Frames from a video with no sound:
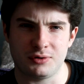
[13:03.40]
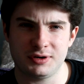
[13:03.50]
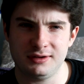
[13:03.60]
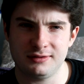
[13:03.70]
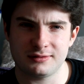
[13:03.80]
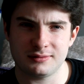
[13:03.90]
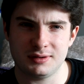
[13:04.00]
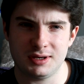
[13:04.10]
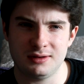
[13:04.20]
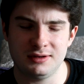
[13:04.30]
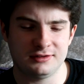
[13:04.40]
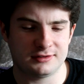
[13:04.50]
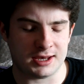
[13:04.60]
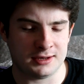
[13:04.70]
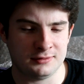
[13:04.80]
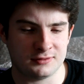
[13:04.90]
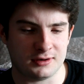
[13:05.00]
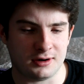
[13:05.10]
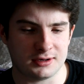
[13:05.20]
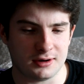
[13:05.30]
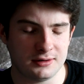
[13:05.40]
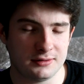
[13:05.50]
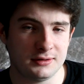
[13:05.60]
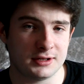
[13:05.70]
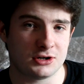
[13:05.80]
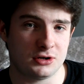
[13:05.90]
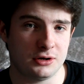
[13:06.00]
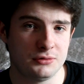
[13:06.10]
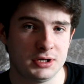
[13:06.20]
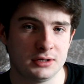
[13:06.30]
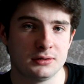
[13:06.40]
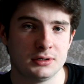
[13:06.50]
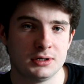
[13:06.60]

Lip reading: bodies in these tanks, and I kind of think they're cloning